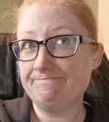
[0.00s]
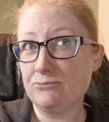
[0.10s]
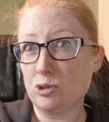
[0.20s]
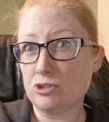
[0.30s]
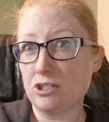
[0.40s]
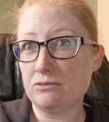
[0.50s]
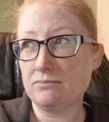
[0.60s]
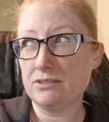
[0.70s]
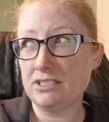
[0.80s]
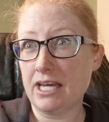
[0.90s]
those aren't
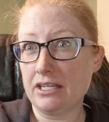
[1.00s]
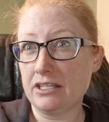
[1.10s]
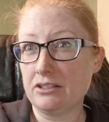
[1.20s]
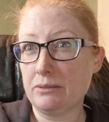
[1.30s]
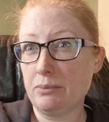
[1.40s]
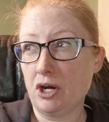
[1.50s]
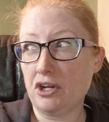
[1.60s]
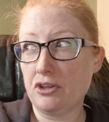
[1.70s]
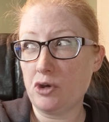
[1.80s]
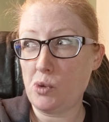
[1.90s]
technically part
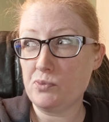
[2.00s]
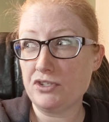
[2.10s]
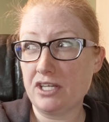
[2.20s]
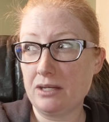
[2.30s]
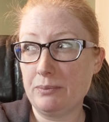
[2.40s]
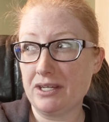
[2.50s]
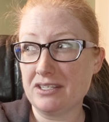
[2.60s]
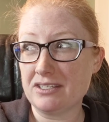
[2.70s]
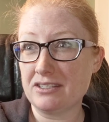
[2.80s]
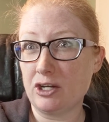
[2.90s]
of the homestead
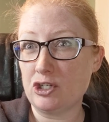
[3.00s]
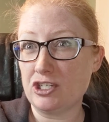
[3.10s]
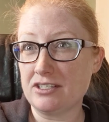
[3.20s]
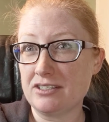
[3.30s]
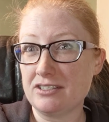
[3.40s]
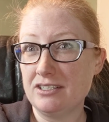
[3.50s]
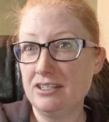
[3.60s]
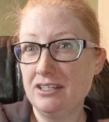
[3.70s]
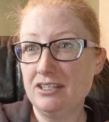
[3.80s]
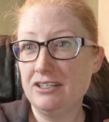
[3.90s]
because they're just
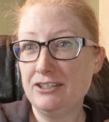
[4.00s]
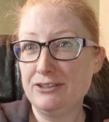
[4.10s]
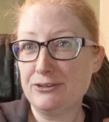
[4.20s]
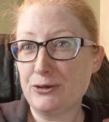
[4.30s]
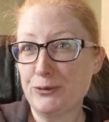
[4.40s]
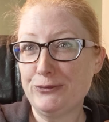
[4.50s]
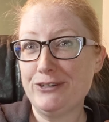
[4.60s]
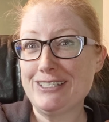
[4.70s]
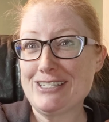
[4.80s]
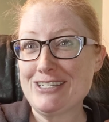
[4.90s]

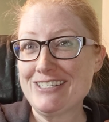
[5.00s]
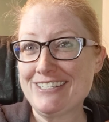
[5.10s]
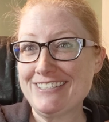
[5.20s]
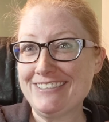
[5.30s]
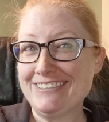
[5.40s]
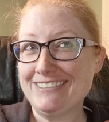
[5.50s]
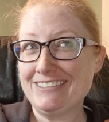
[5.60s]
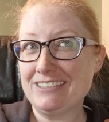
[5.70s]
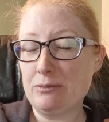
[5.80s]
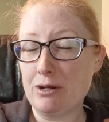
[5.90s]
goldfish
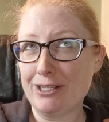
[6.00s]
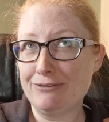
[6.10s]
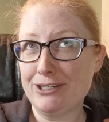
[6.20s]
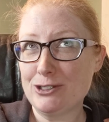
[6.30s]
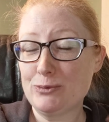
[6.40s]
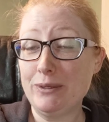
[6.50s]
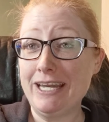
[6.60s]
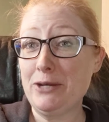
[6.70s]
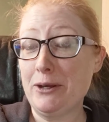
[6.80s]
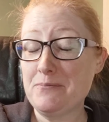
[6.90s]
and mollyfish. But
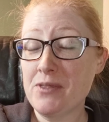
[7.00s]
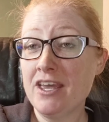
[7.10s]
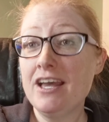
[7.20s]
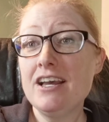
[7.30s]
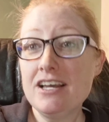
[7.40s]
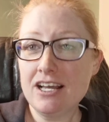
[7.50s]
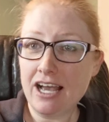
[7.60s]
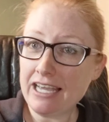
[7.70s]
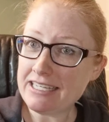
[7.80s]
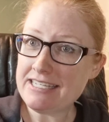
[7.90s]
anyway,
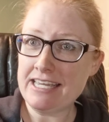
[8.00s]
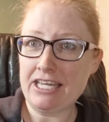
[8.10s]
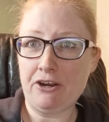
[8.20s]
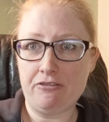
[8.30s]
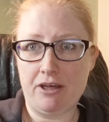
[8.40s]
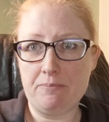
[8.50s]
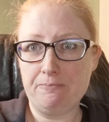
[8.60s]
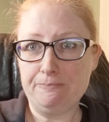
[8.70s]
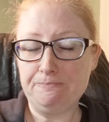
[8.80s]
I can take care of them.